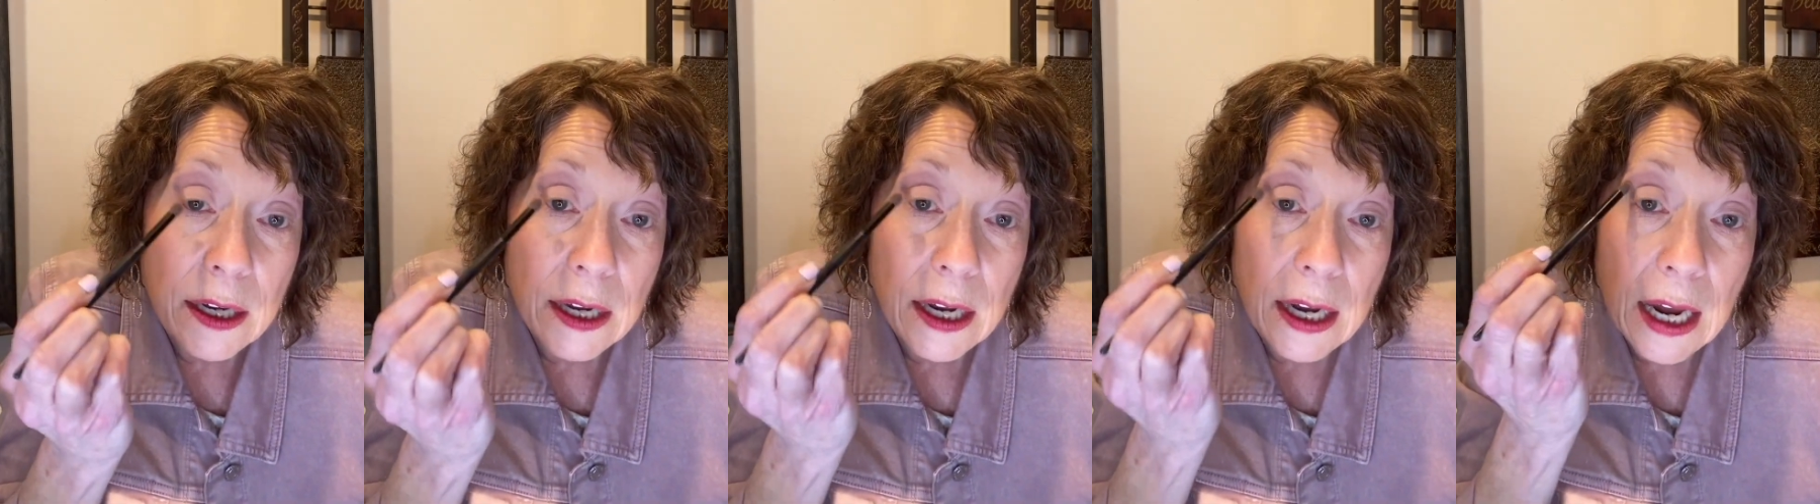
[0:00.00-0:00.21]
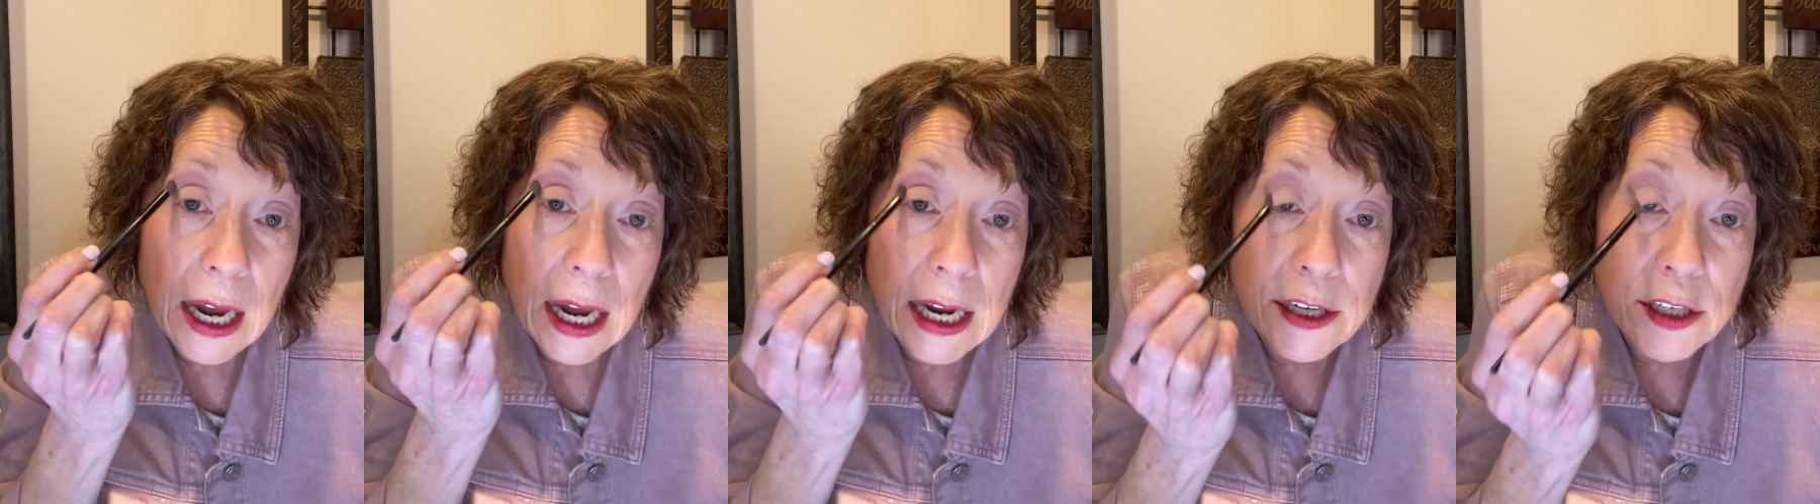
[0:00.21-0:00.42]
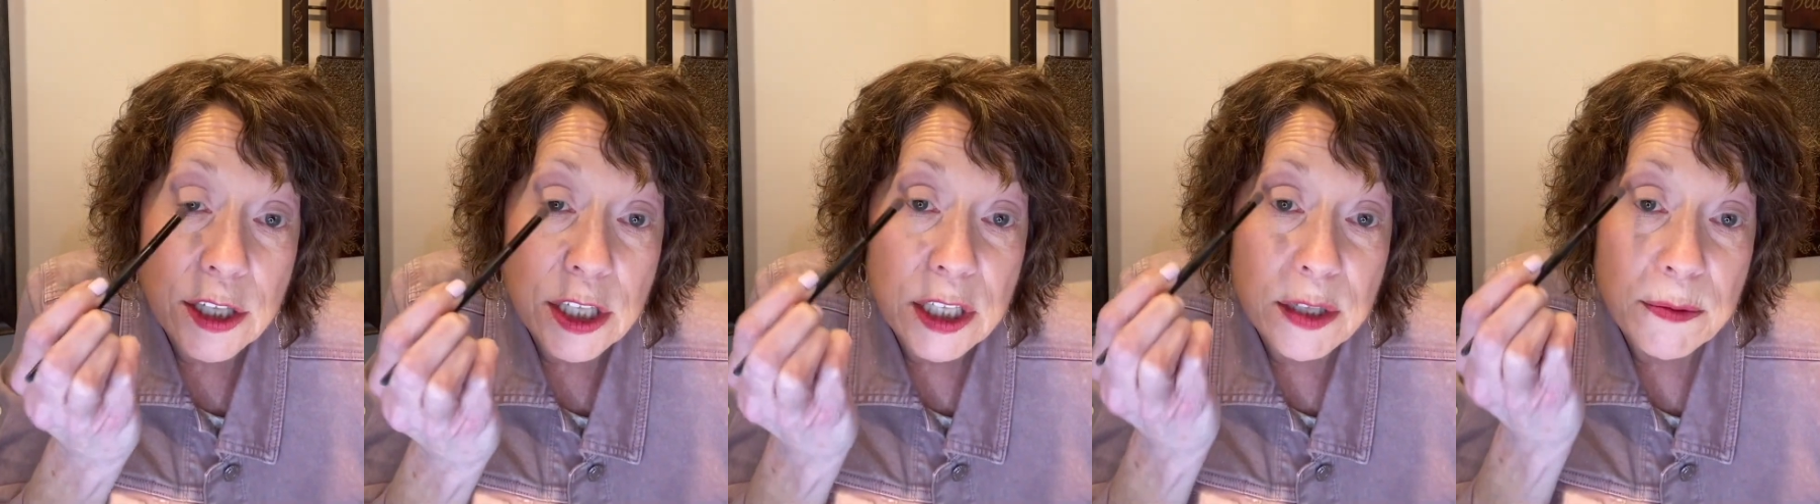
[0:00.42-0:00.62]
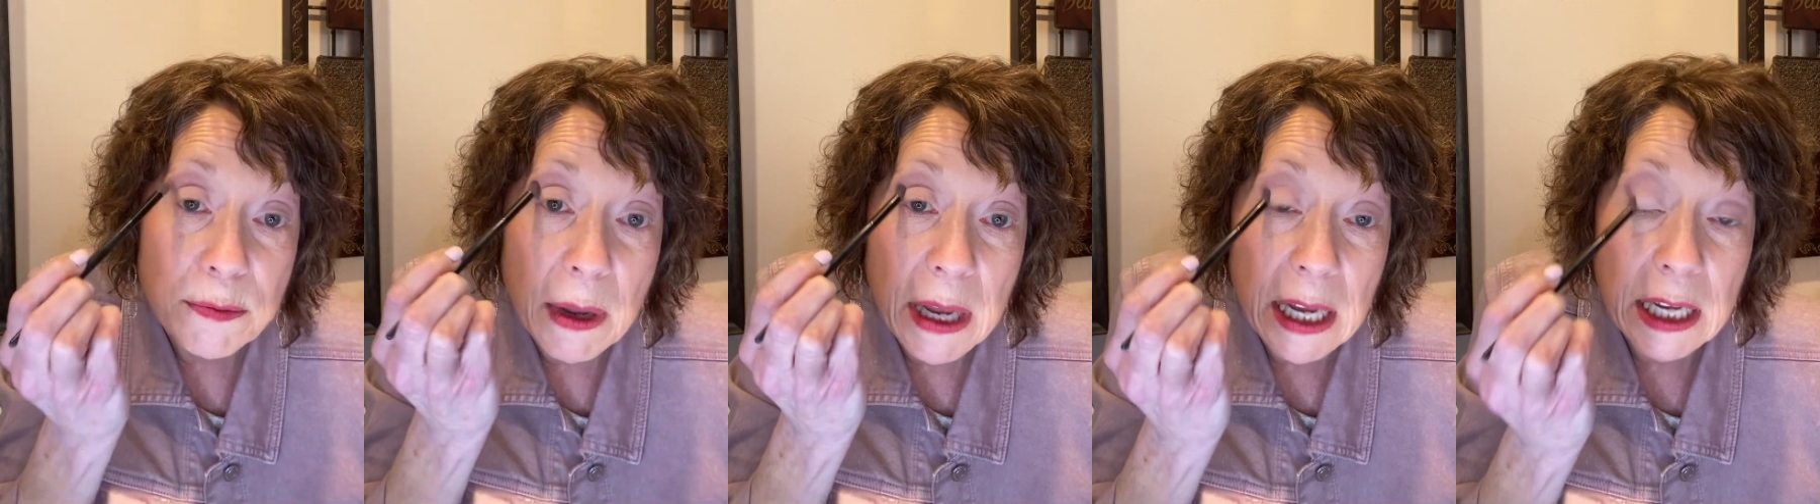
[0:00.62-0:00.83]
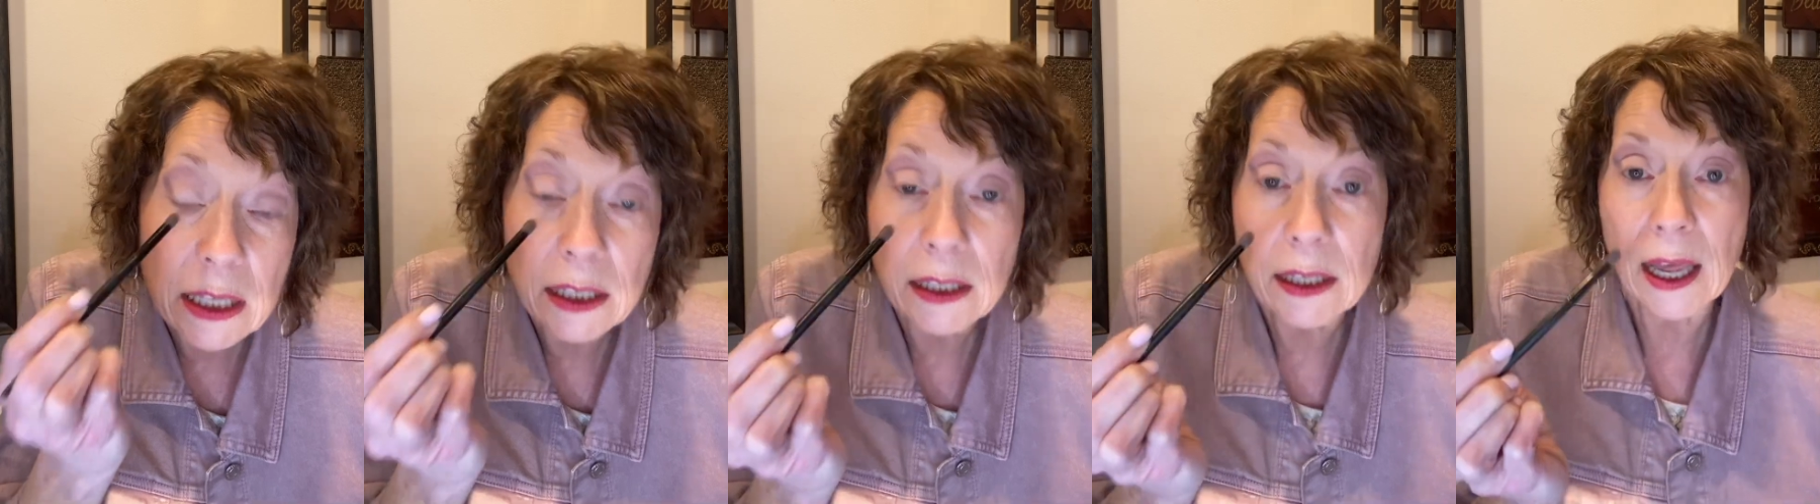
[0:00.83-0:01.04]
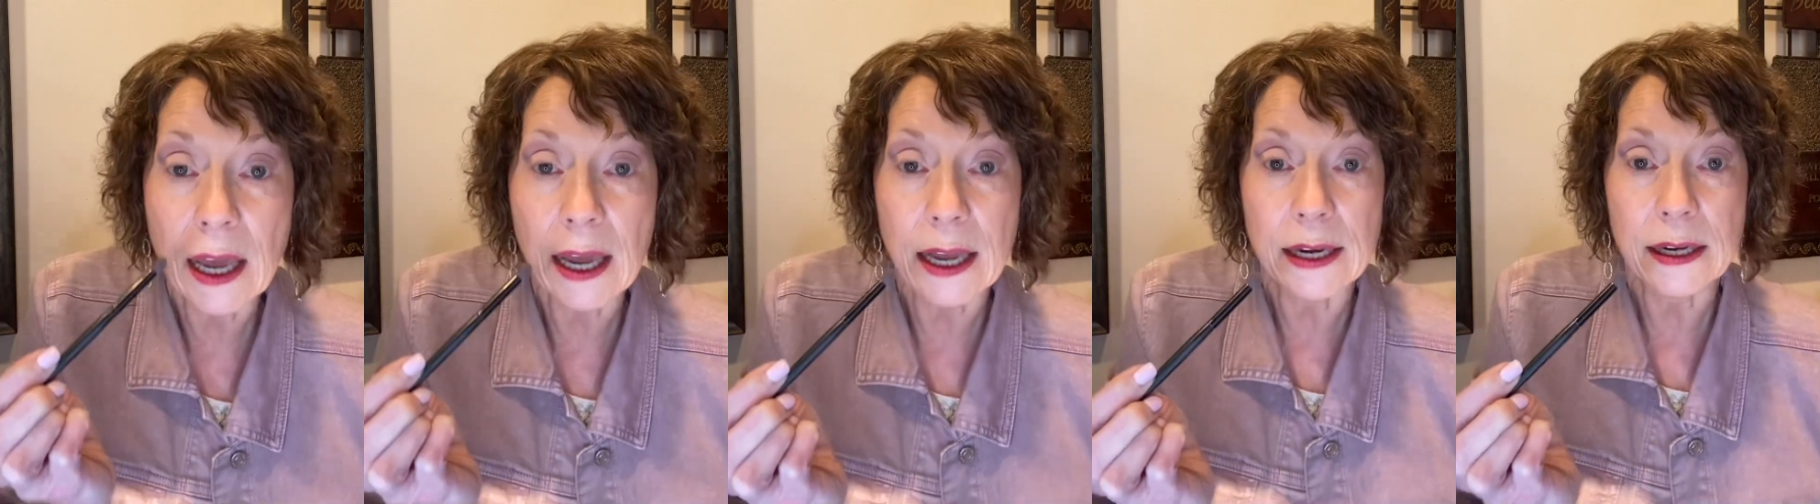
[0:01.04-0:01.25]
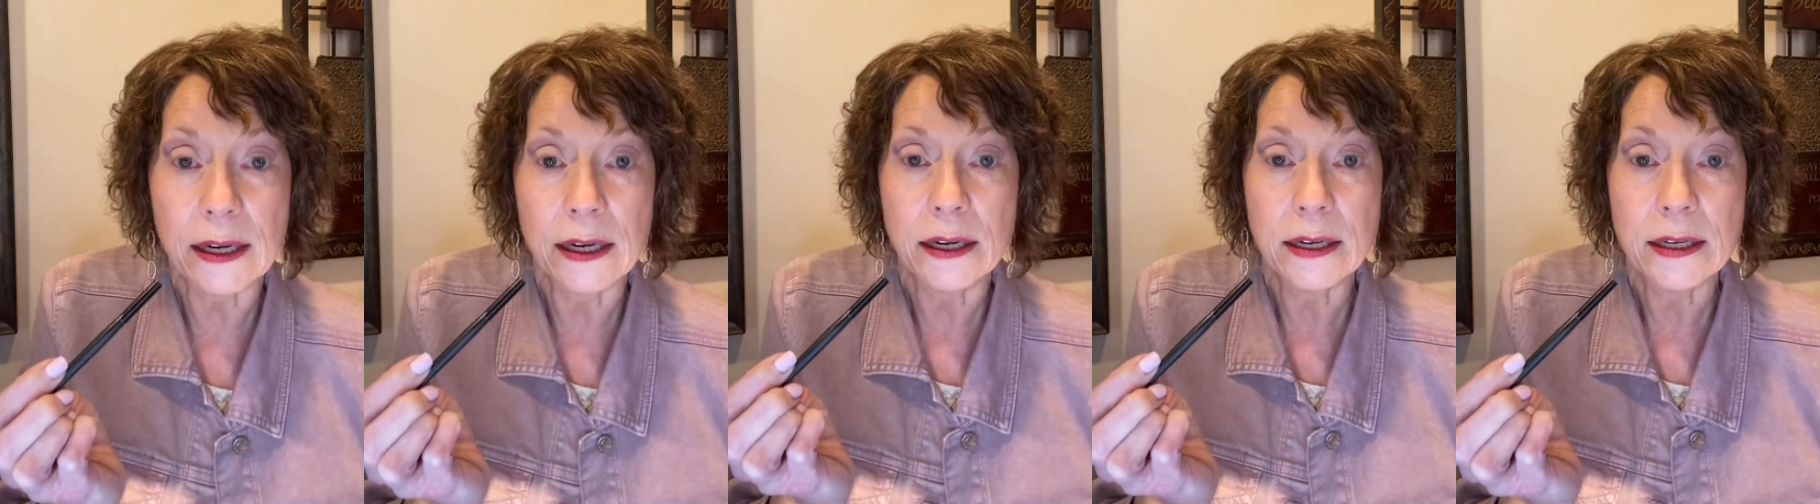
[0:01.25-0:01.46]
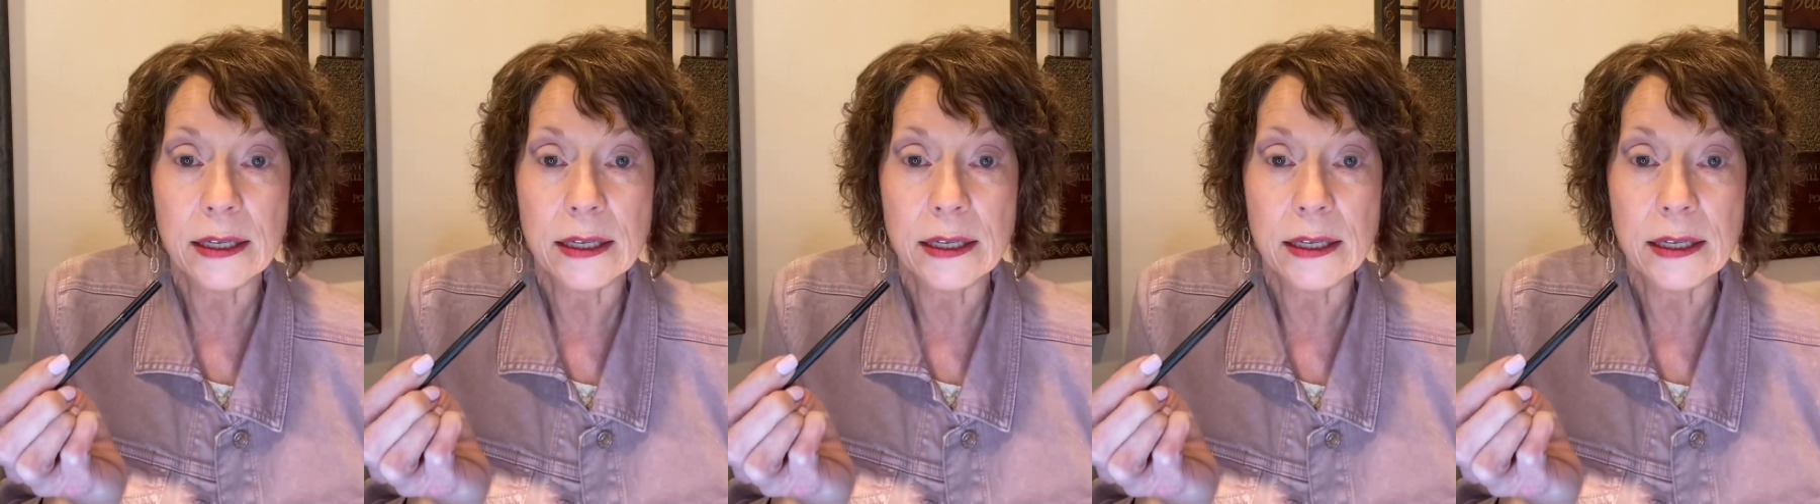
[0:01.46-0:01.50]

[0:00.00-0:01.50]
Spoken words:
I just make a line.